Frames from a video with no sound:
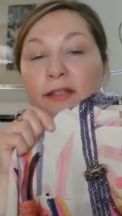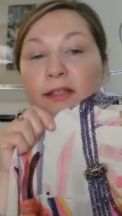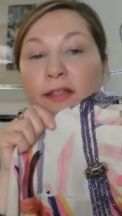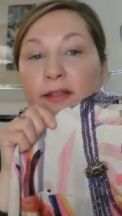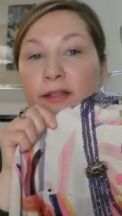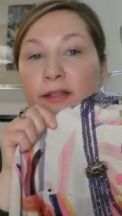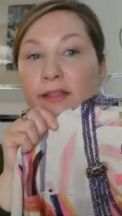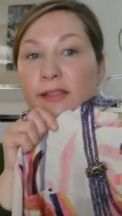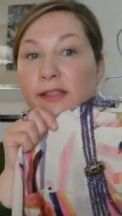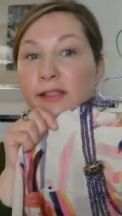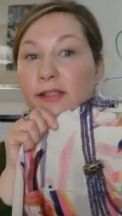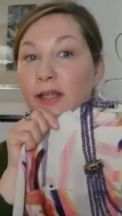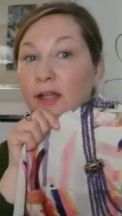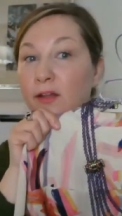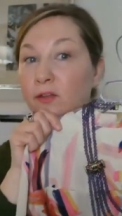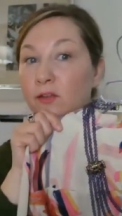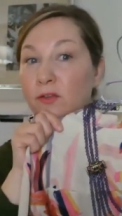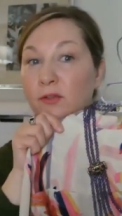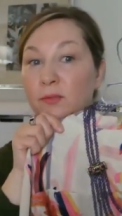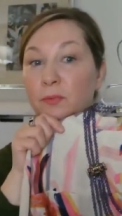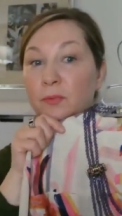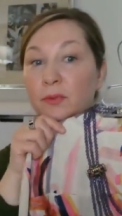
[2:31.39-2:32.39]
that this has got
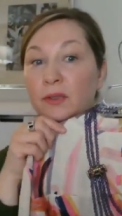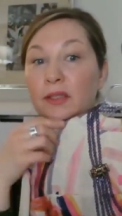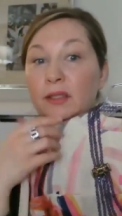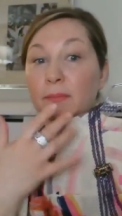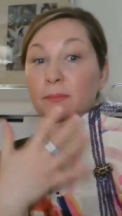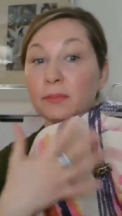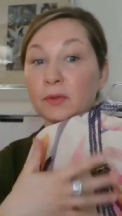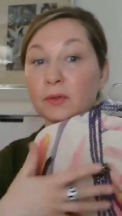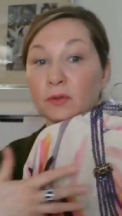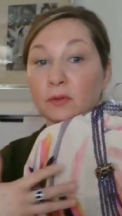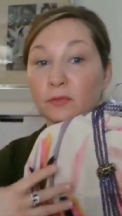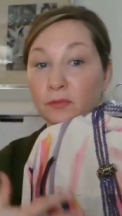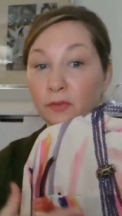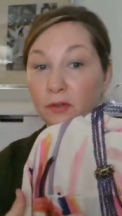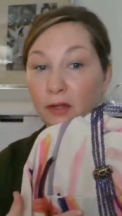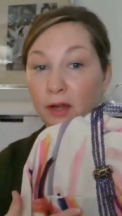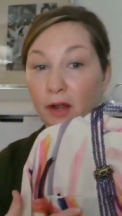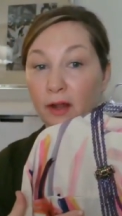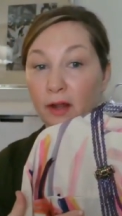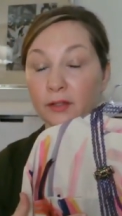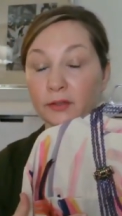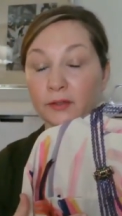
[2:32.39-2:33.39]
those really beautiful
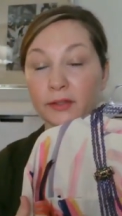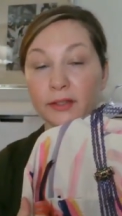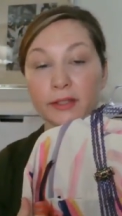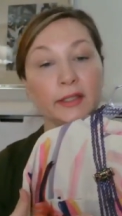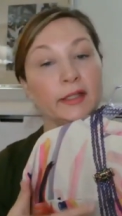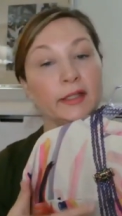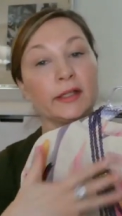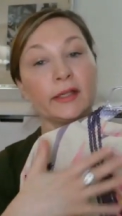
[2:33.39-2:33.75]
coloring,